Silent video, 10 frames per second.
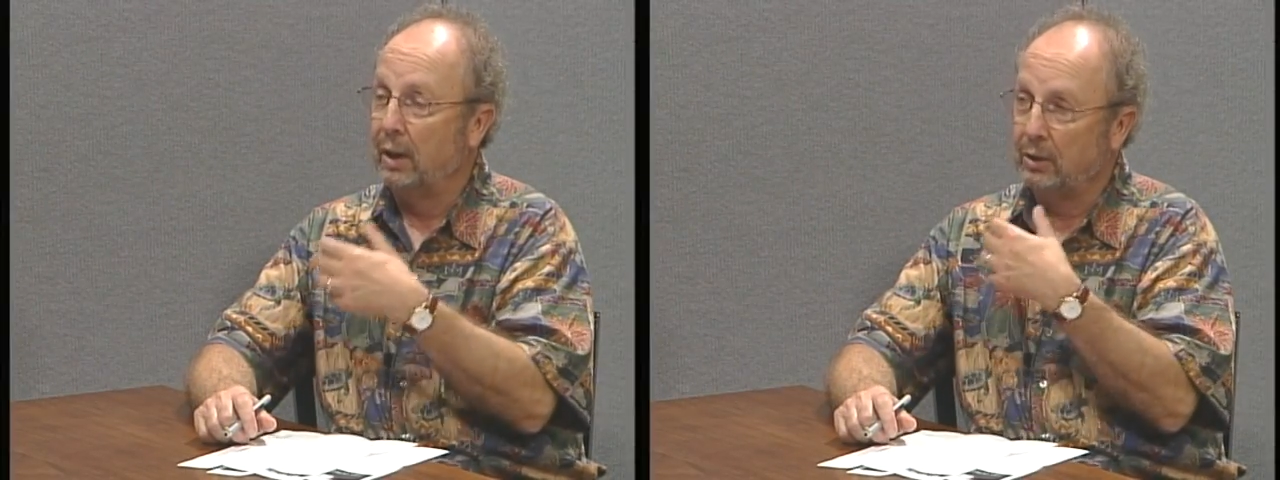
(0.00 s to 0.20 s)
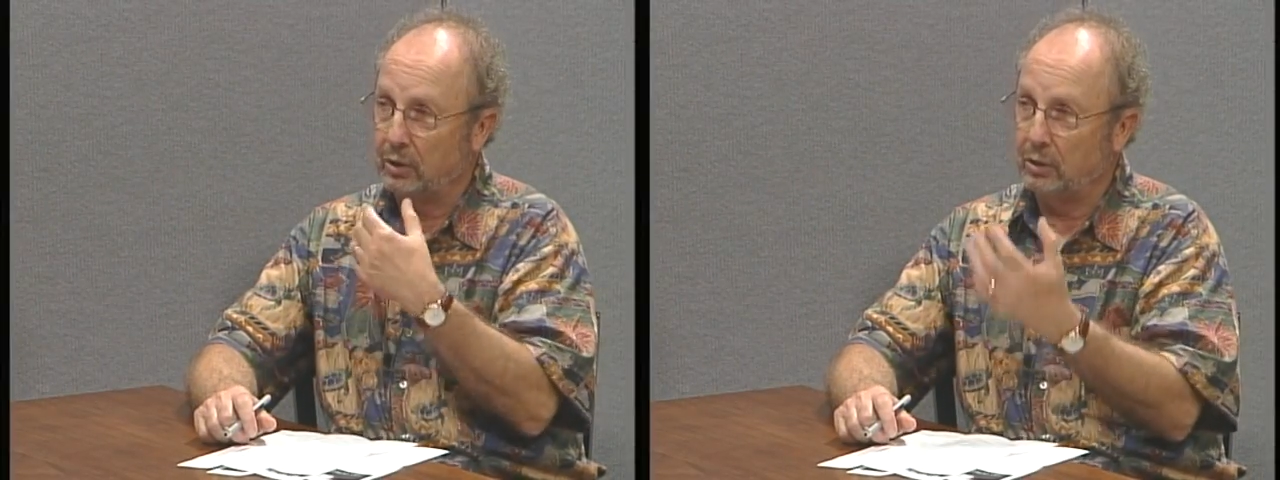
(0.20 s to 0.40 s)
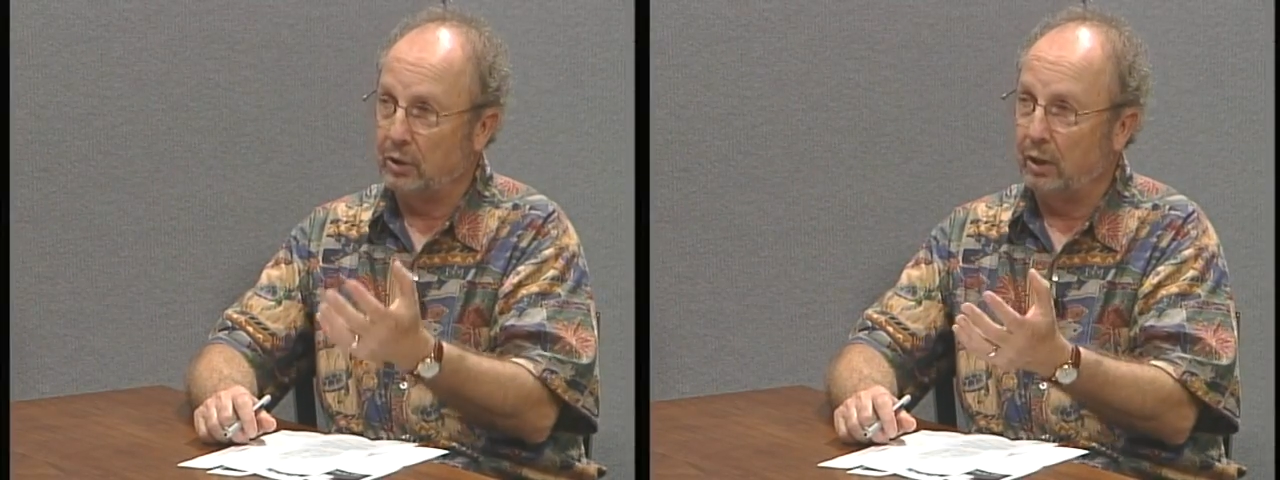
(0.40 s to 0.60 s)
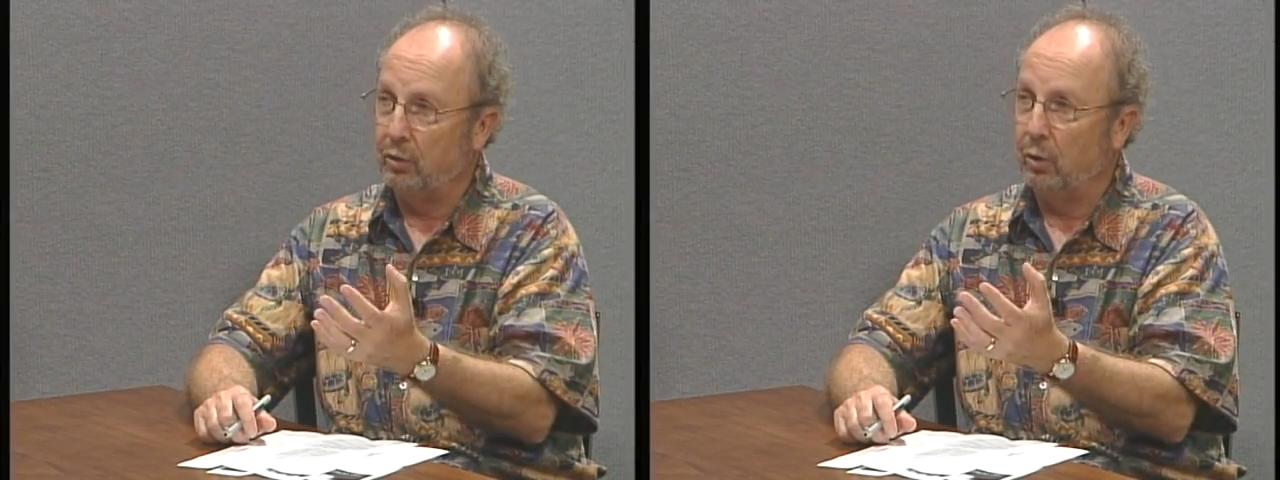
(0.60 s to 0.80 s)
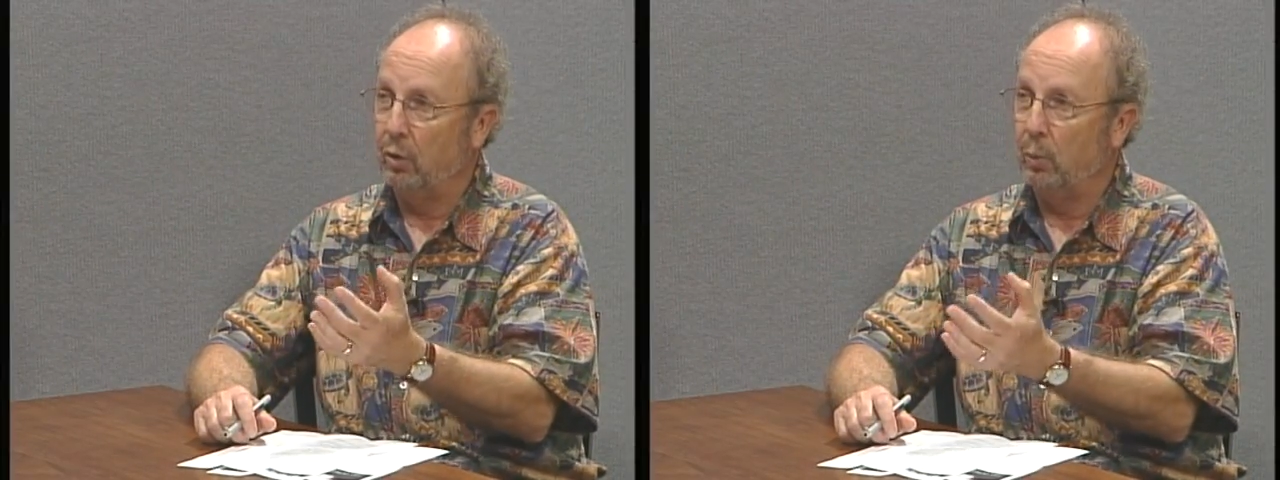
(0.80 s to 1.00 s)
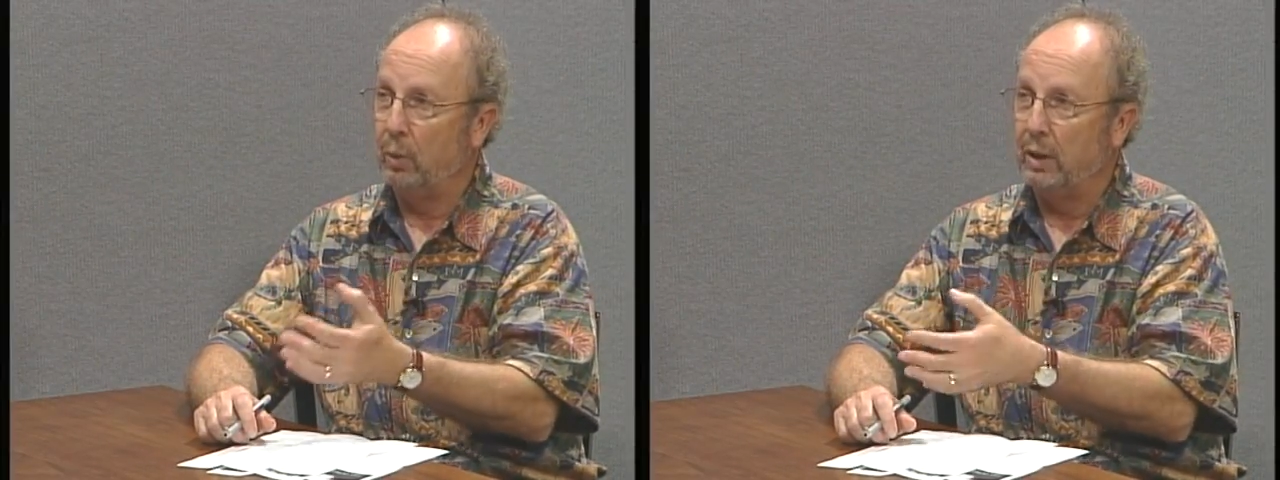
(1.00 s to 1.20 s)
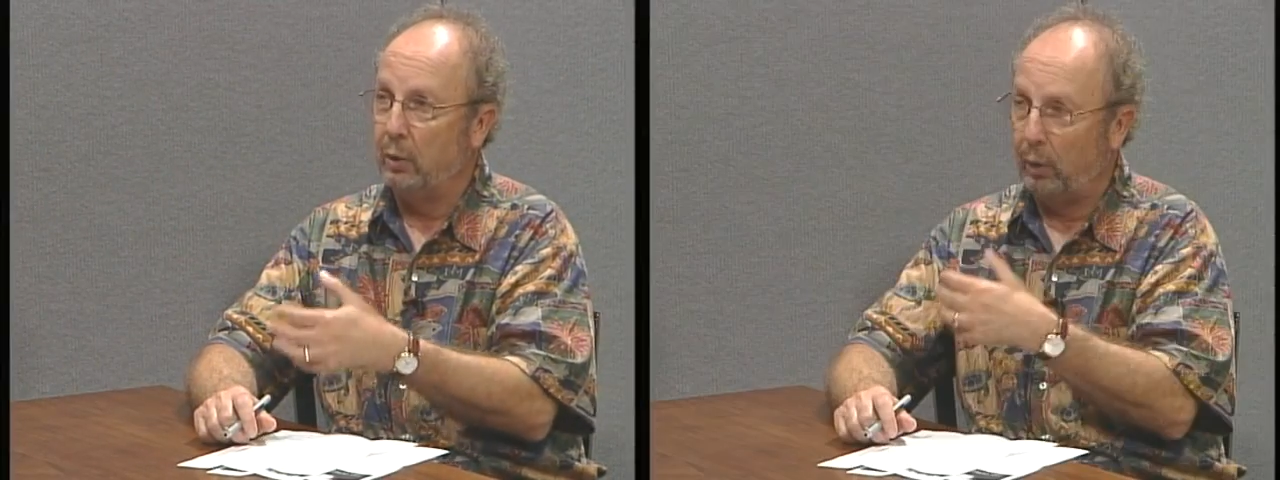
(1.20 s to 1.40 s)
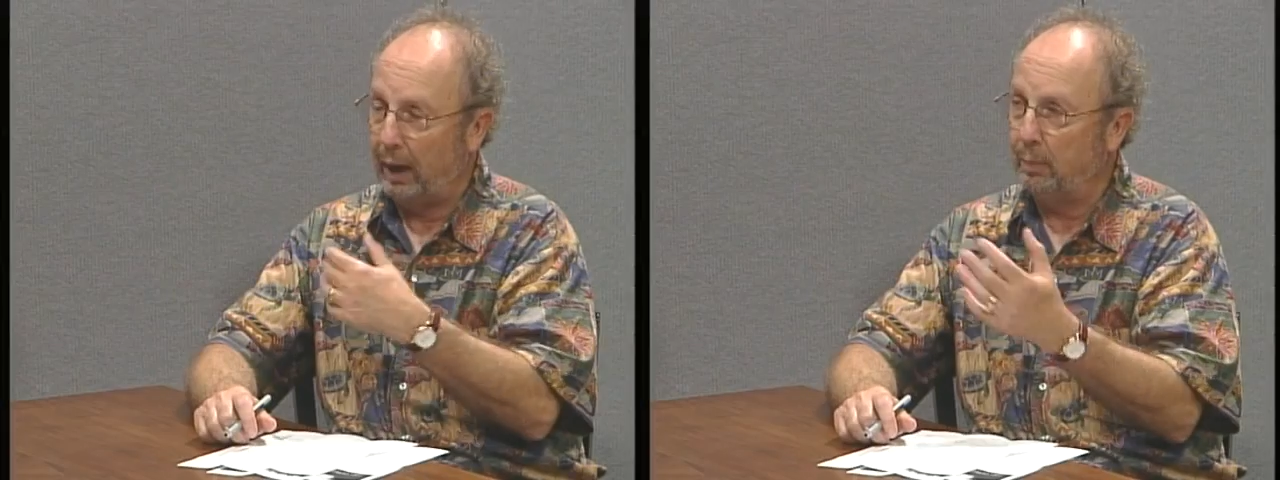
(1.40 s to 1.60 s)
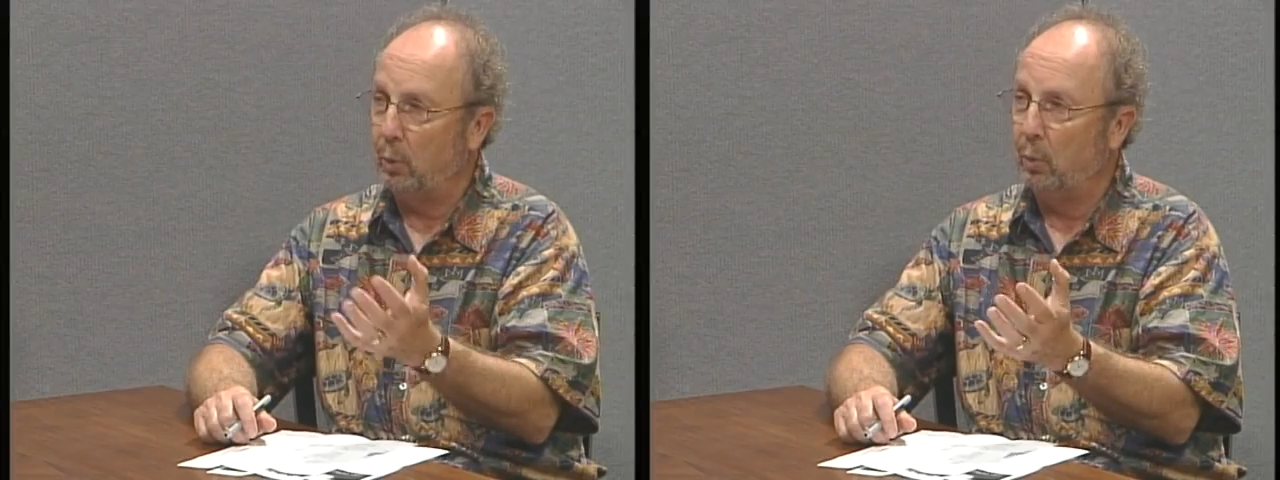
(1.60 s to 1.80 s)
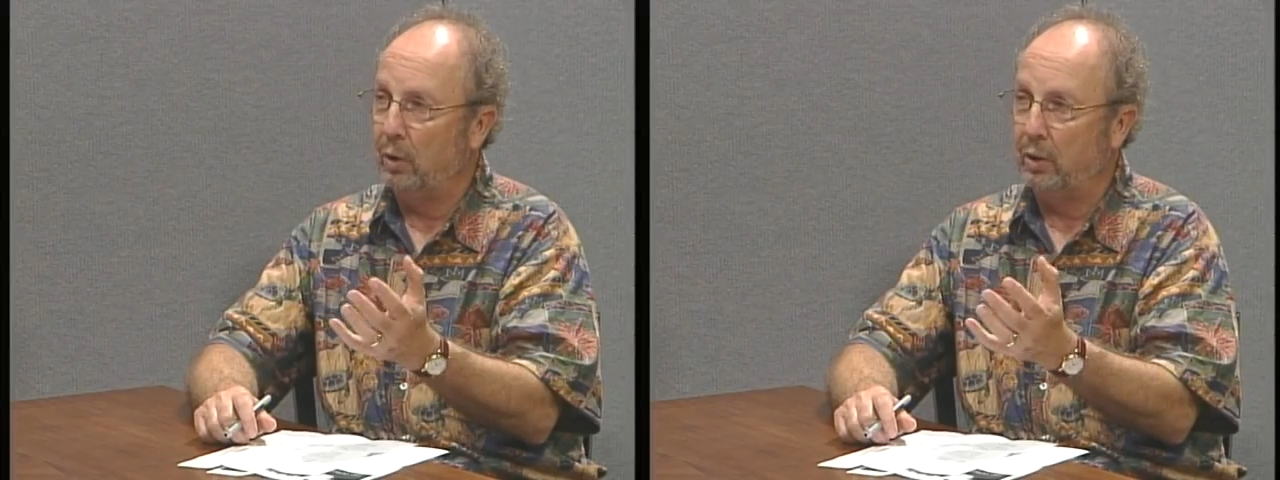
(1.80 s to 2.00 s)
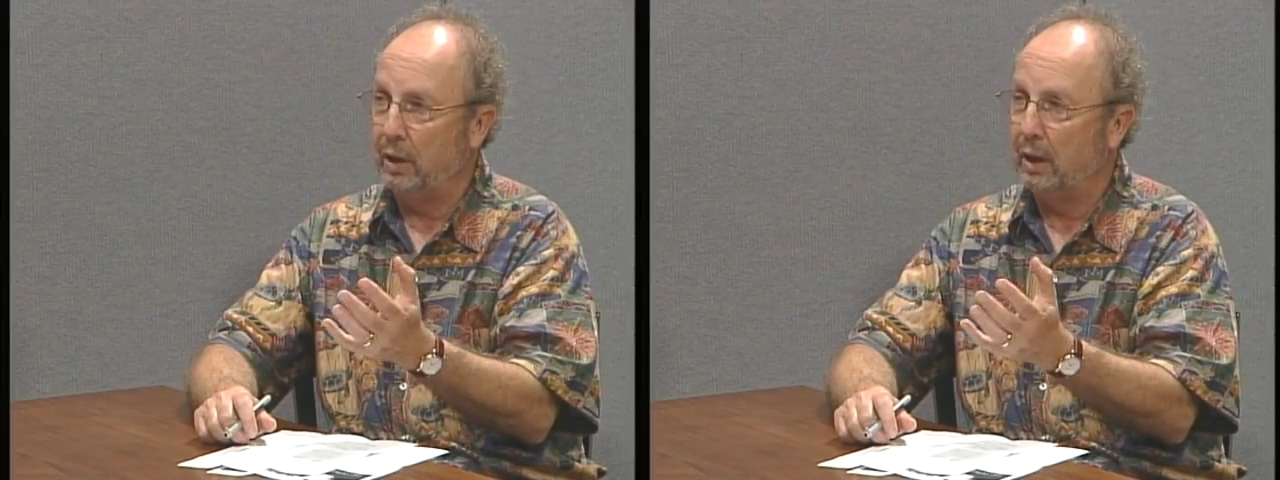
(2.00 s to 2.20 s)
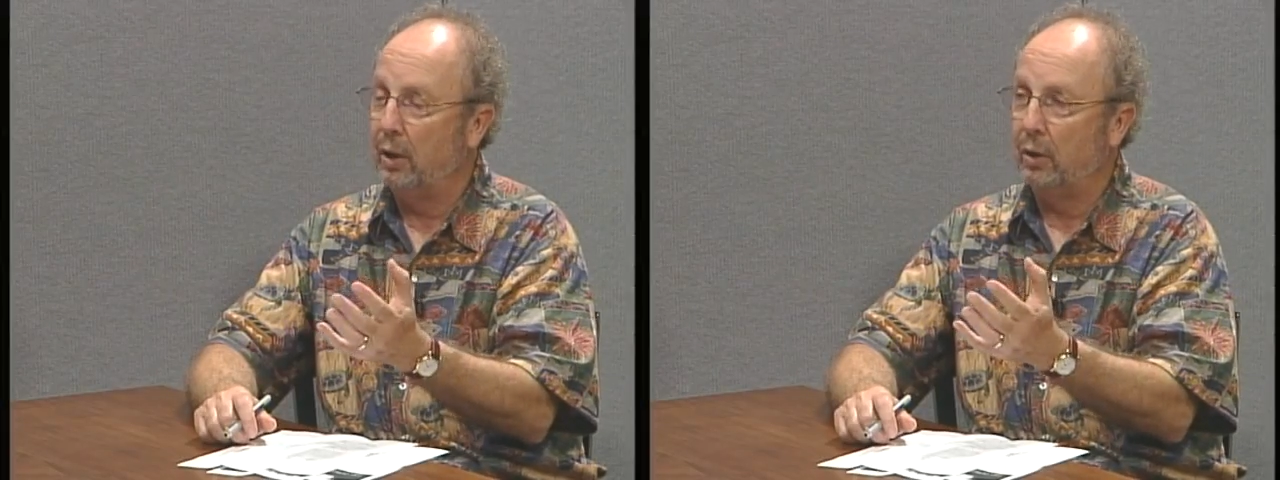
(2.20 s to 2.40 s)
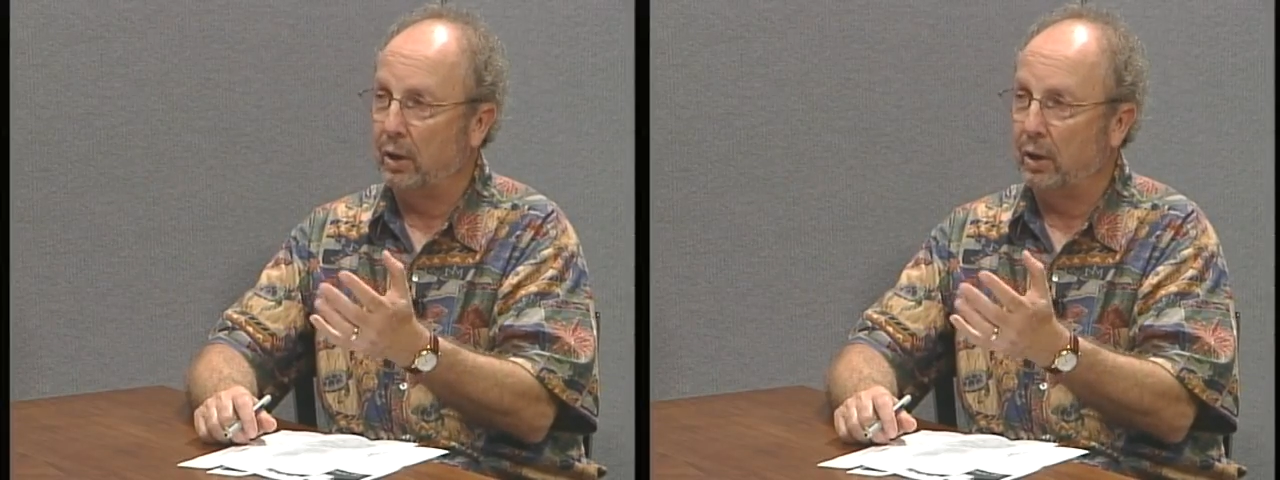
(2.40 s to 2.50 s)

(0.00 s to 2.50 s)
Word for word: It's essential that we grapple with the other